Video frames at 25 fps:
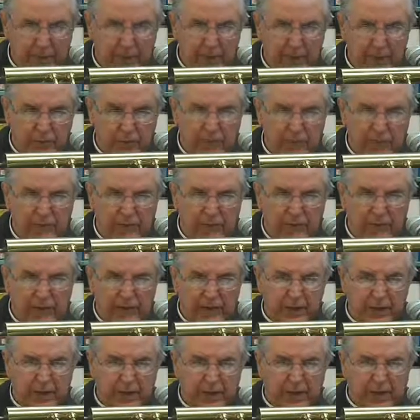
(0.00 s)
great
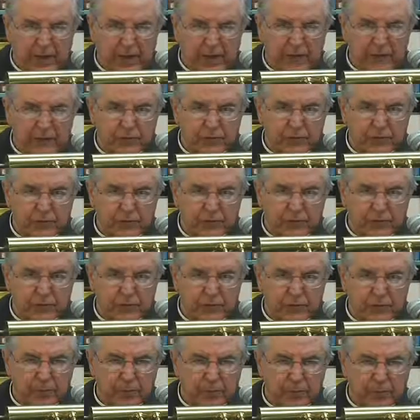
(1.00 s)
sign of God's favor
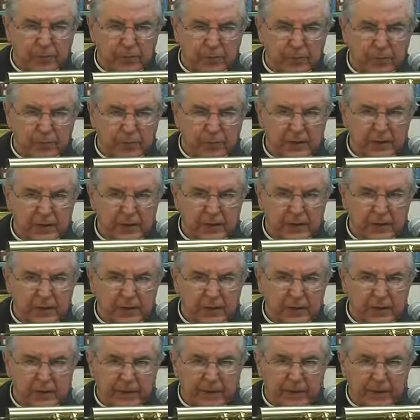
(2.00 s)
and blessing.
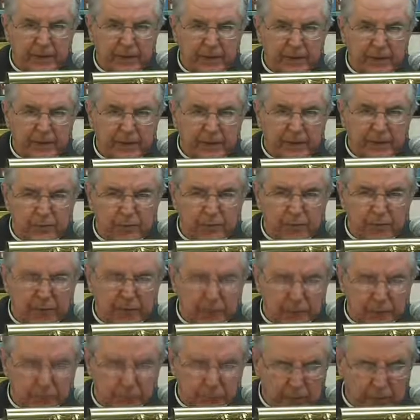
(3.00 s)
And it's
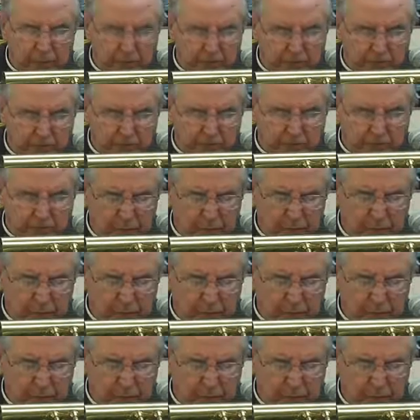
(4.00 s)
that we're able,